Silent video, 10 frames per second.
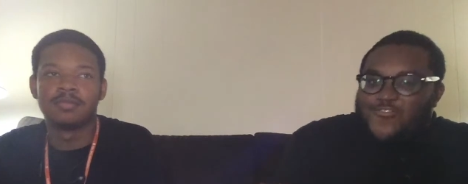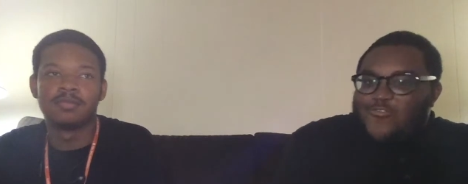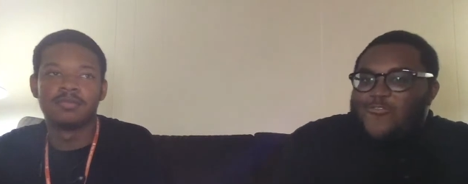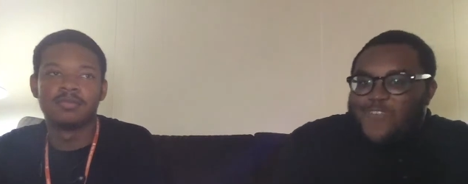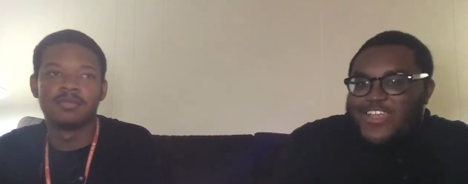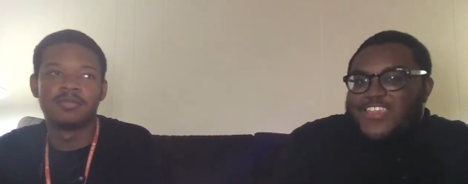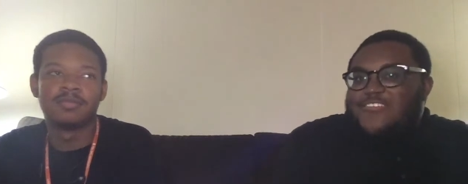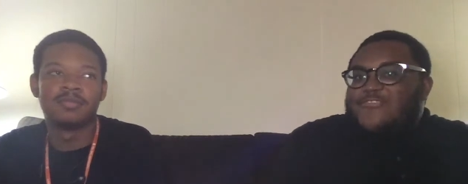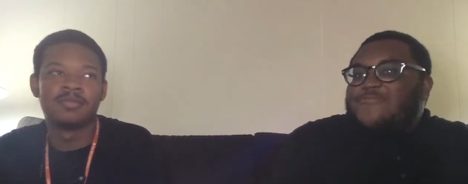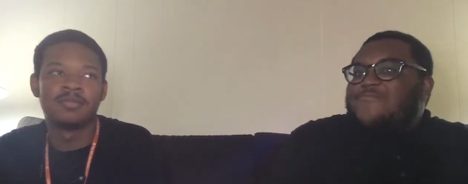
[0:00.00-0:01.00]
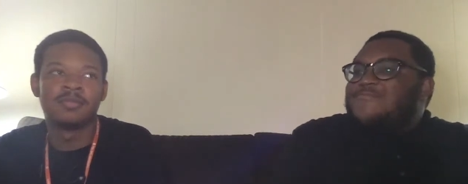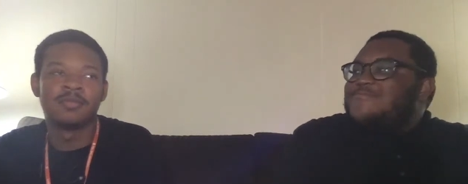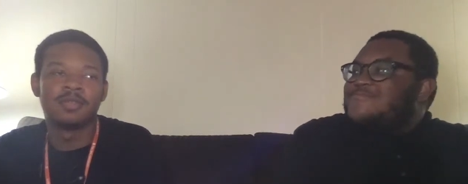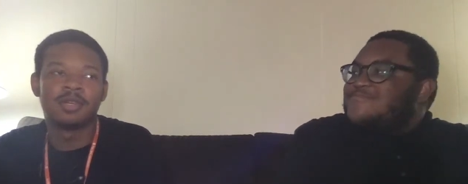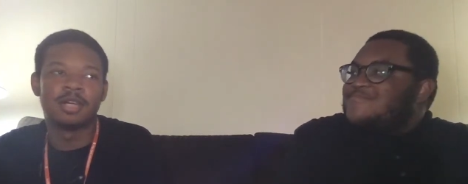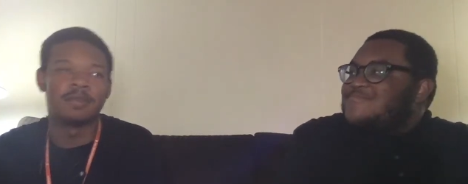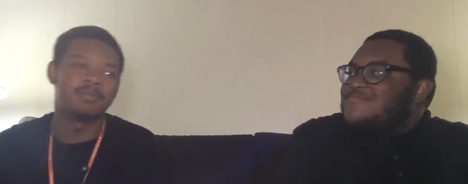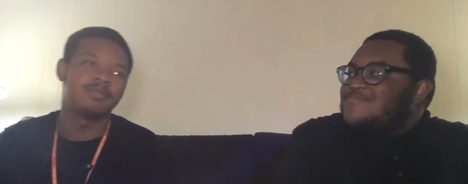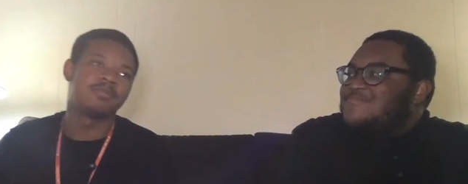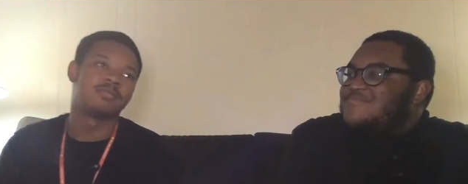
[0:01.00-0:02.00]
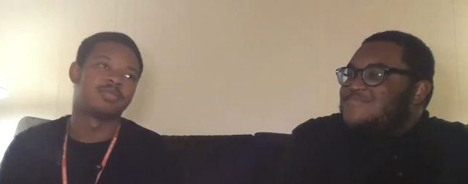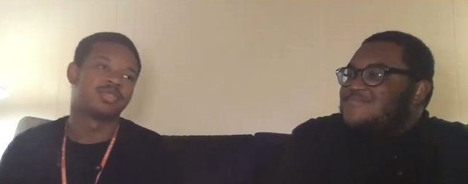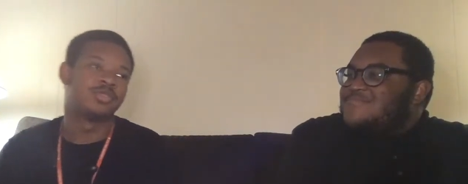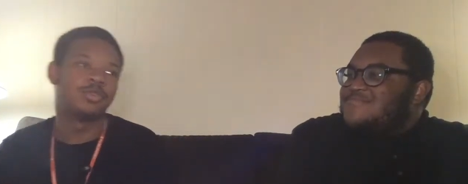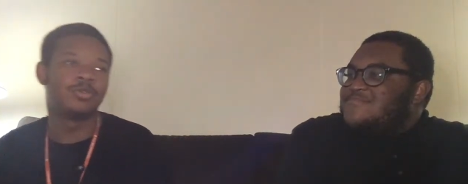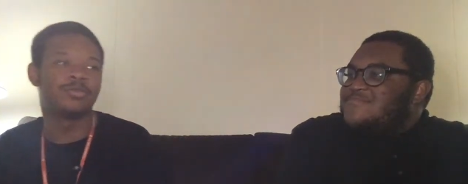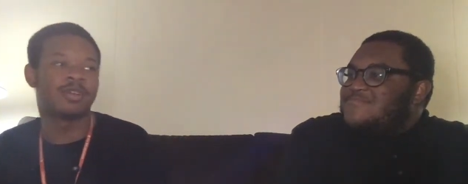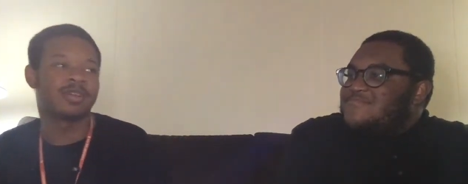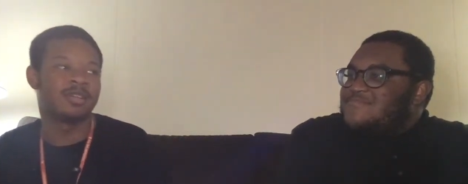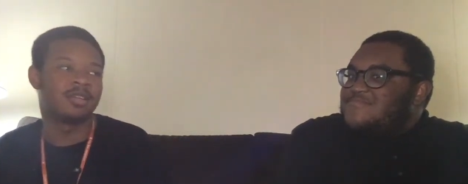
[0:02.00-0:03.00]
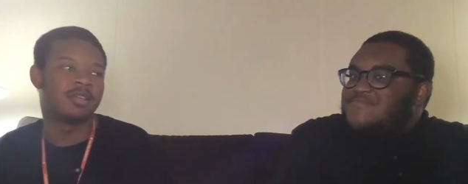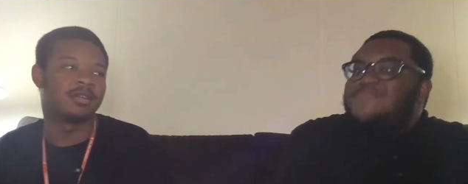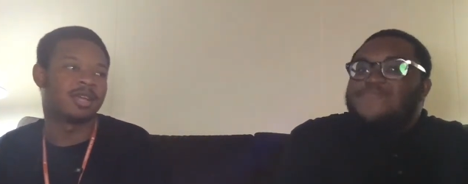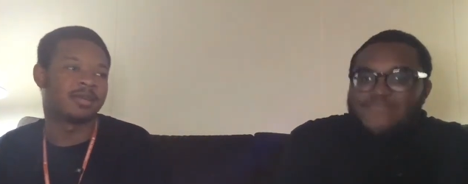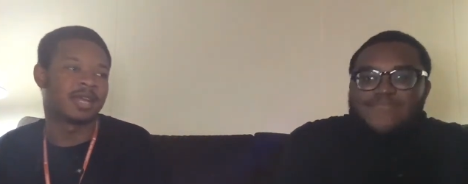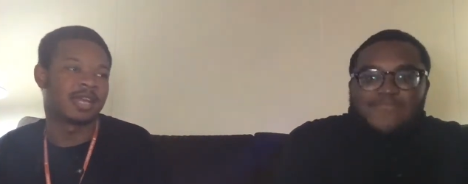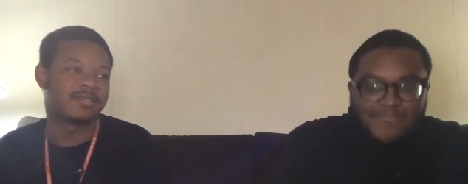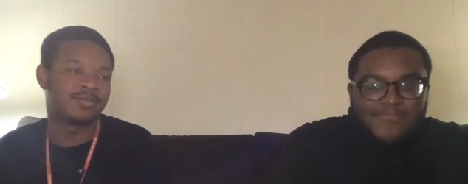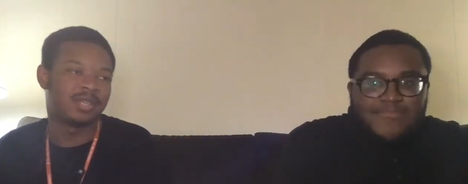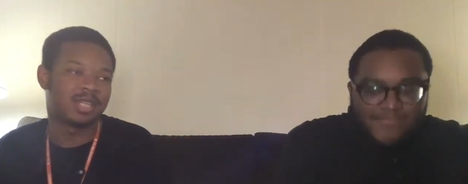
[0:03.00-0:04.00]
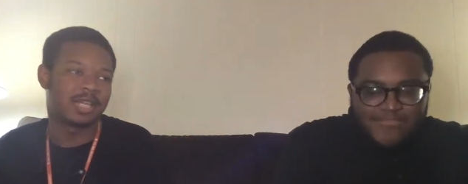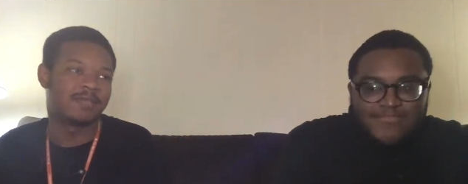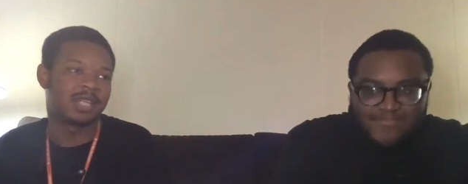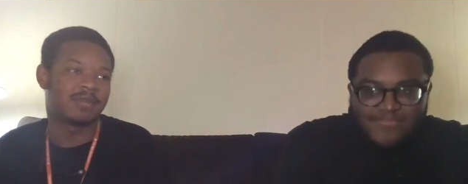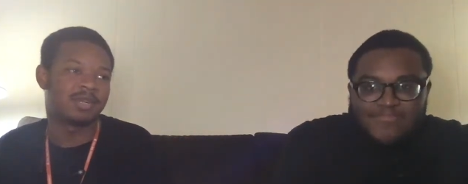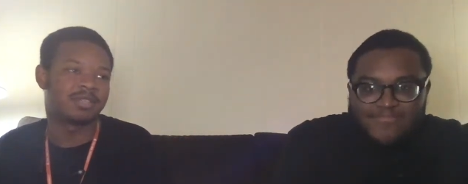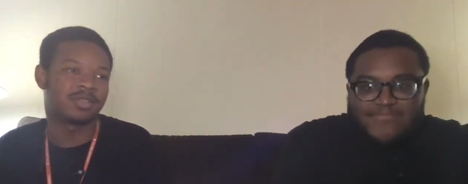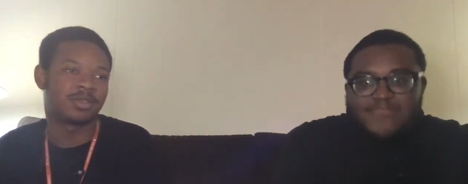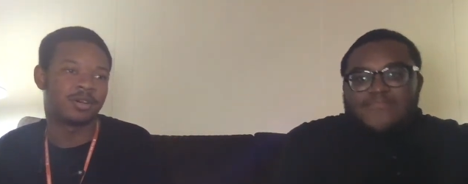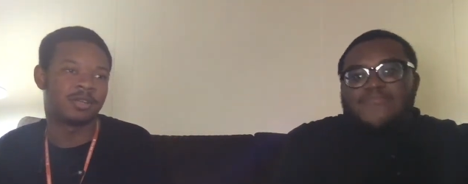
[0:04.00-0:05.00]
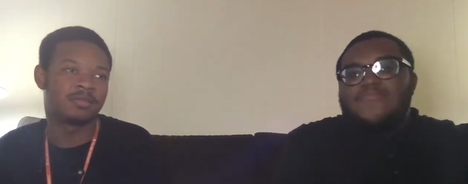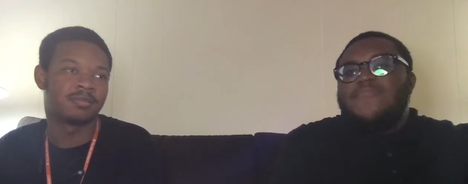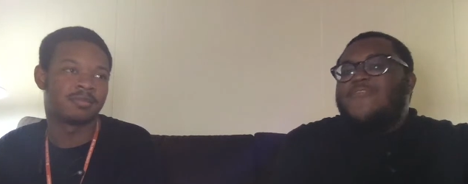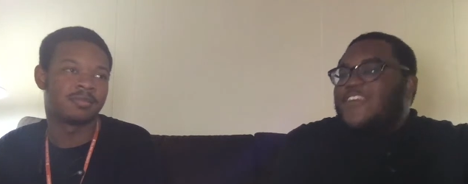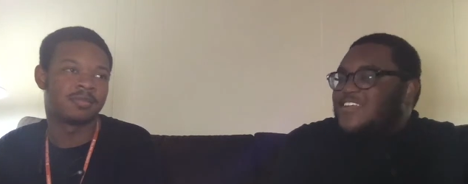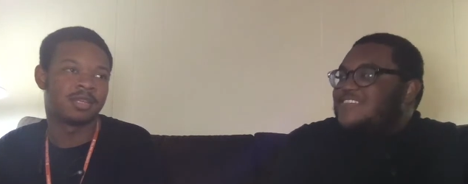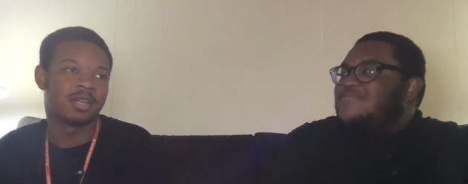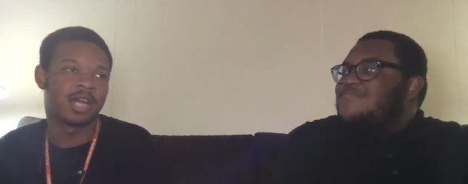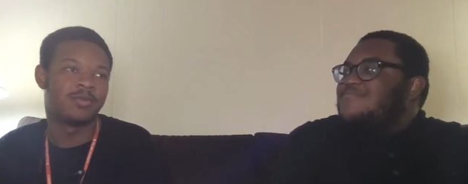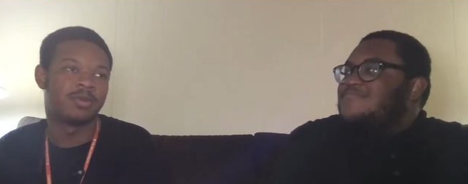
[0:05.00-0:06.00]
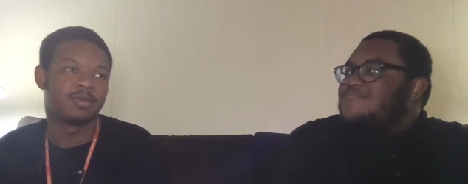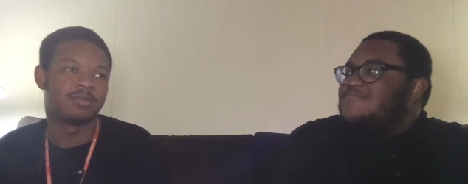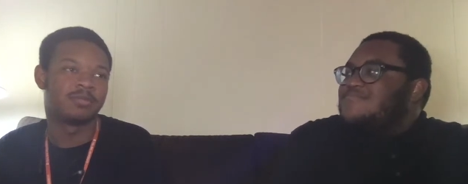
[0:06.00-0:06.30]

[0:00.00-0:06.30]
Speaker 1: cool right here? I'm cool right here. Like I haven't really given that much thought. Right. I would,